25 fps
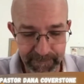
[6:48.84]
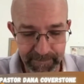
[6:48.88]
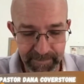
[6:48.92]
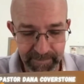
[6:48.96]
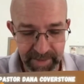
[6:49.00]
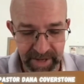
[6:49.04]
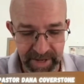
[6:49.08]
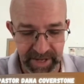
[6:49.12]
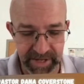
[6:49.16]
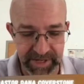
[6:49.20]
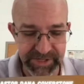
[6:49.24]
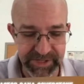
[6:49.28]

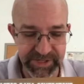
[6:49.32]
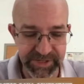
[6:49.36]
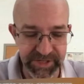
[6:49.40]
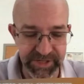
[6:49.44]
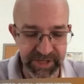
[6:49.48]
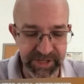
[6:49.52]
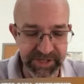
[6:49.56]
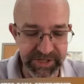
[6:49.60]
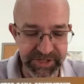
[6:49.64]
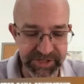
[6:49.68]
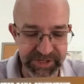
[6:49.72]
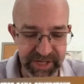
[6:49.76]
And I could
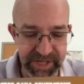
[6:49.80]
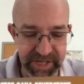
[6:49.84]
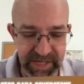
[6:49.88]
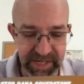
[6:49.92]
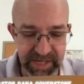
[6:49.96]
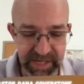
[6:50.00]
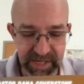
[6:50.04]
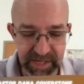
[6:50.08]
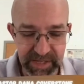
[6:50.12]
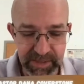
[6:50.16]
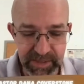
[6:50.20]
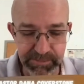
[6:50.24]
then
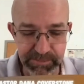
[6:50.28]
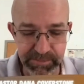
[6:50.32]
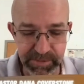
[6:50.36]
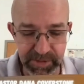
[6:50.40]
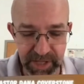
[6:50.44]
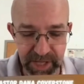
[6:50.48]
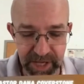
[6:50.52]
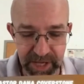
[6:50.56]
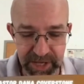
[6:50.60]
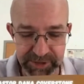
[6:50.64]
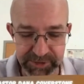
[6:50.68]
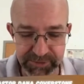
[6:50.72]
see
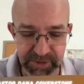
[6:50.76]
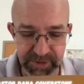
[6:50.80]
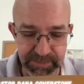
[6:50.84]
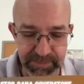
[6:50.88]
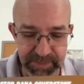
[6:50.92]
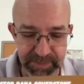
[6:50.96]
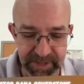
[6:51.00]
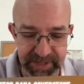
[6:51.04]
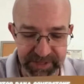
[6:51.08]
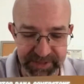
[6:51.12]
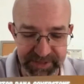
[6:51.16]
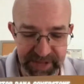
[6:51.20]
blood
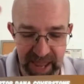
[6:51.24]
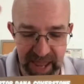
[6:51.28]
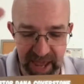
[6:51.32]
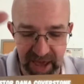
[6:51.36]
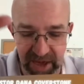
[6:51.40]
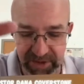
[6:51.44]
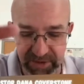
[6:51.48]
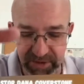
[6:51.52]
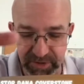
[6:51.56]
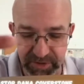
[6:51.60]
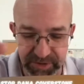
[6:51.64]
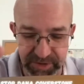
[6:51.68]
dripping
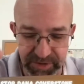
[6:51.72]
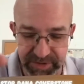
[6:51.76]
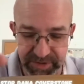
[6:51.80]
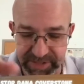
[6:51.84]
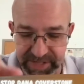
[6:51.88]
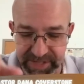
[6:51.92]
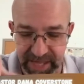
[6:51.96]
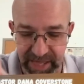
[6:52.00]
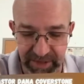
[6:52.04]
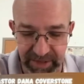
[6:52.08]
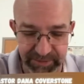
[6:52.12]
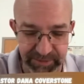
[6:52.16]
down onto the
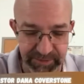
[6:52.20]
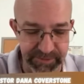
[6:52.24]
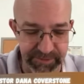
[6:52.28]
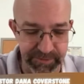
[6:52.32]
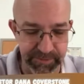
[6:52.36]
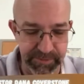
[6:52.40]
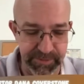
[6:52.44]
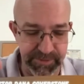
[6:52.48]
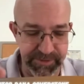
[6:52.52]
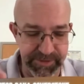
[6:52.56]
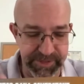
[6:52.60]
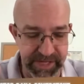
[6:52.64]
calendar
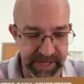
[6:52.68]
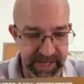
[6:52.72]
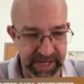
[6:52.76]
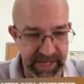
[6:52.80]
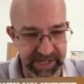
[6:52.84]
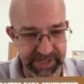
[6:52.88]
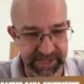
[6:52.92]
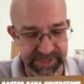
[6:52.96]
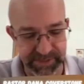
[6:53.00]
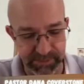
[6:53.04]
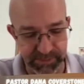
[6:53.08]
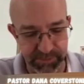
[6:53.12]
from those
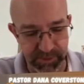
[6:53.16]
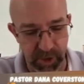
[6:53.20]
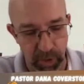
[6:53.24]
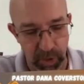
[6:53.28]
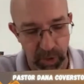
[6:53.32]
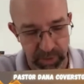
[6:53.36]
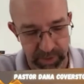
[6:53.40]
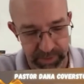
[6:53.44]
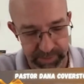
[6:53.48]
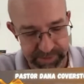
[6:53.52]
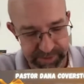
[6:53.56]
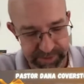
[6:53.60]
hands that were
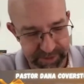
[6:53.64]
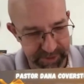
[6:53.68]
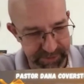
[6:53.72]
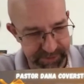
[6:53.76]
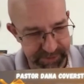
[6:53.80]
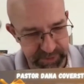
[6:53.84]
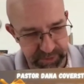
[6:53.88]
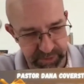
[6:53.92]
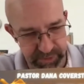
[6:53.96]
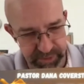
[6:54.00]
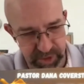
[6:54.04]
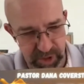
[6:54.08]
holding. It was, it
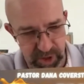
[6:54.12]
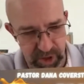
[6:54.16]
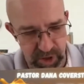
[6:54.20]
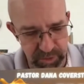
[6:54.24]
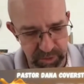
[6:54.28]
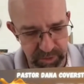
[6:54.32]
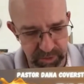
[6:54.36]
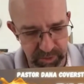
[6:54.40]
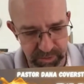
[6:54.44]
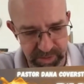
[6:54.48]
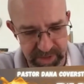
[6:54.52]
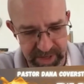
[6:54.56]
was going all
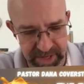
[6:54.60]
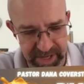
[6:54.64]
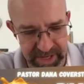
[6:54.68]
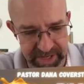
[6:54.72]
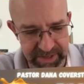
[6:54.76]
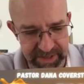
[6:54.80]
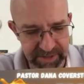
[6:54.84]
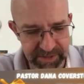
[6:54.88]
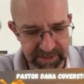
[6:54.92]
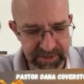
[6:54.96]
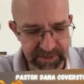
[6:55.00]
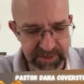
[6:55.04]
the
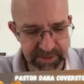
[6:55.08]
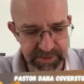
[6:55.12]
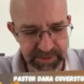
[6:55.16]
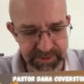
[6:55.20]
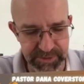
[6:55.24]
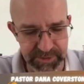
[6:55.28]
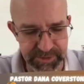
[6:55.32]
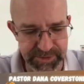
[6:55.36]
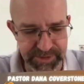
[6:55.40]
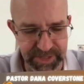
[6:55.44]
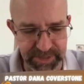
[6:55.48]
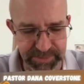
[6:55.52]
way
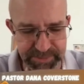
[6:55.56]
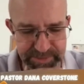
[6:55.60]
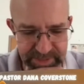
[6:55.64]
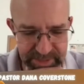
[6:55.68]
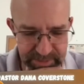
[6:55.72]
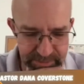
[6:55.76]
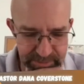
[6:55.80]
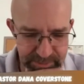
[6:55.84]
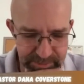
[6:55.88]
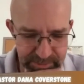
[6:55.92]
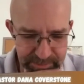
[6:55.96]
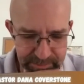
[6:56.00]
through
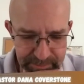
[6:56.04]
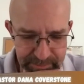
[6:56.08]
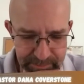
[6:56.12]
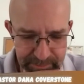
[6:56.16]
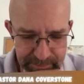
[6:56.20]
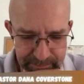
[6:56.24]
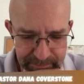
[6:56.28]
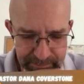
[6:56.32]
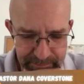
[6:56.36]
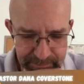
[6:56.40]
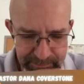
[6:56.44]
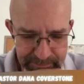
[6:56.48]
September.
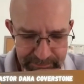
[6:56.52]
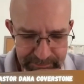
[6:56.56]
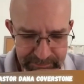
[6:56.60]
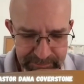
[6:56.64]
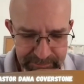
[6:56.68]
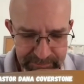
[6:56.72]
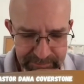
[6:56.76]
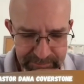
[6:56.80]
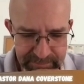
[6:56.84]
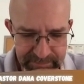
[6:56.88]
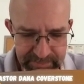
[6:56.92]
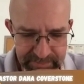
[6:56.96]

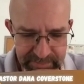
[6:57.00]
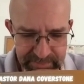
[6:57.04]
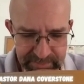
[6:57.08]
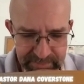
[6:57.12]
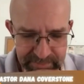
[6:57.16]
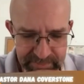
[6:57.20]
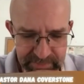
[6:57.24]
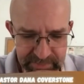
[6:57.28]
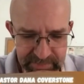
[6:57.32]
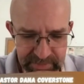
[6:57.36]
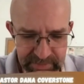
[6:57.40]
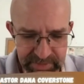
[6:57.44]

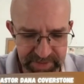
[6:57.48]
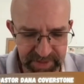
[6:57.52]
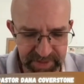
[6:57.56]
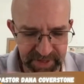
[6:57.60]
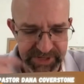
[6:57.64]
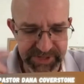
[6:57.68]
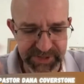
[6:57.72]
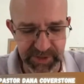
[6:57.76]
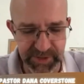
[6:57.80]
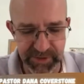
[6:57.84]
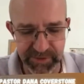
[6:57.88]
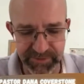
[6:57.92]
Then I
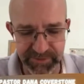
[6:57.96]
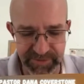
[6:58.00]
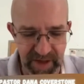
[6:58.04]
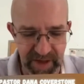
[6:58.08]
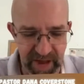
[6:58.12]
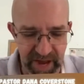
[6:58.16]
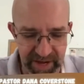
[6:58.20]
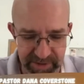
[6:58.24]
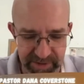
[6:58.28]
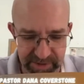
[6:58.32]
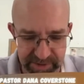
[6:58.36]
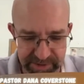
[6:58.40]
saw
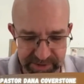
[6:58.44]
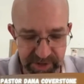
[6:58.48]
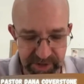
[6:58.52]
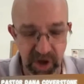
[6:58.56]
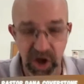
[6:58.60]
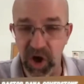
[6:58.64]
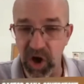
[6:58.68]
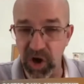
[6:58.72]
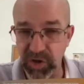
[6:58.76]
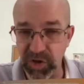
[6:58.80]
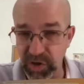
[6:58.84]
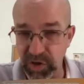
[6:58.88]
fires
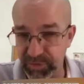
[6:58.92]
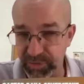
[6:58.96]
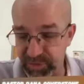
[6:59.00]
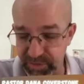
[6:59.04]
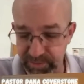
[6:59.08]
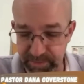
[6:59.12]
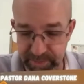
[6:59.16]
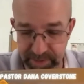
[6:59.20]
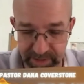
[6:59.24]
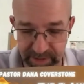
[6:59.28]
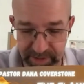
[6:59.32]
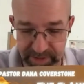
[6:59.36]
all over
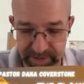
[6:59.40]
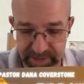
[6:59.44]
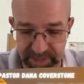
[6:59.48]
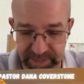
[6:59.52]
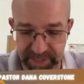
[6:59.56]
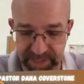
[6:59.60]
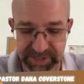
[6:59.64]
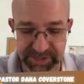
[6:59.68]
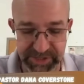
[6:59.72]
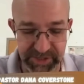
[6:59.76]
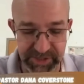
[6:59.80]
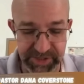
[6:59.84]
America and
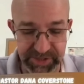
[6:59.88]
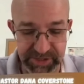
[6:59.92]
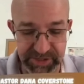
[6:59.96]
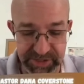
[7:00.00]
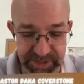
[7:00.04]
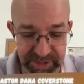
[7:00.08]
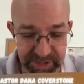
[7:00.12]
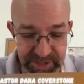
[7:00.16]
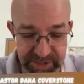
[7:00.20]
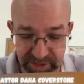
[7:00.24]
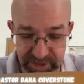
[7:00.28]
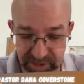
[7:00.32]
I saw
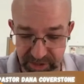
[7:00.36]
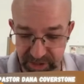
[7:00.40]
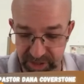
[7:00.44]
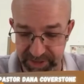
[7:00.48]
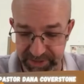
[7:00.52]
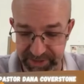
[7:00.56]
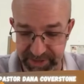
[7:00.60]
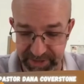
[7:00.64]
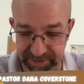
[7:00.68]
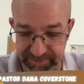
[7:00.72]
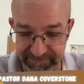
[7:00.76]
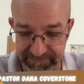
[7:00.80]
cities on
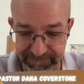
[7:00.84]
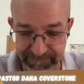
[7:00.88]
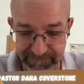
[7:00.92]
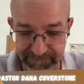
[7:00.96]
lockdown.